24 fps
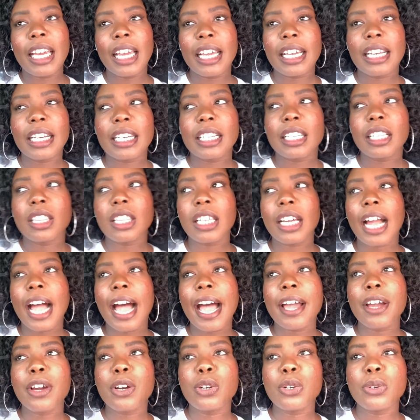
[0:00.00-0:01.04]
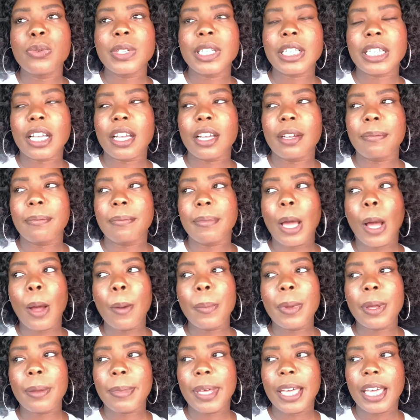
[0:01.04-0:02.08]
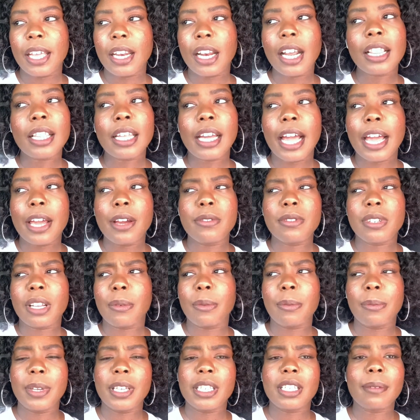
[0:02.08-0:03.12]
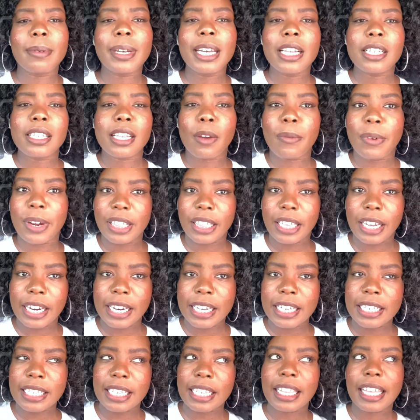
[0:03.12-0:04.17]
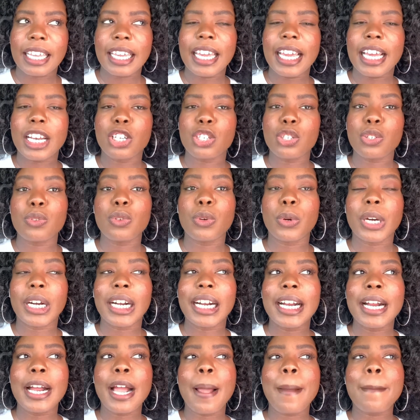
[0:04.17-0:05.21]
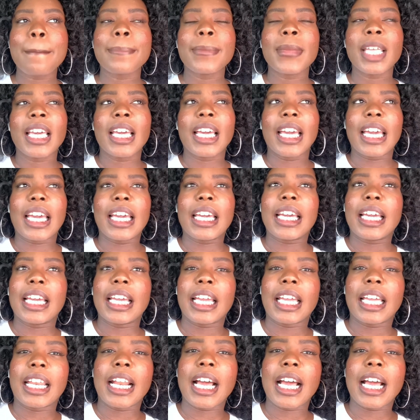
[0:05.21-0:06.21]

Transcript: And the guy who was helping me, not the guy who was helping me, somebody else that worked there, he said that he had a 2-door and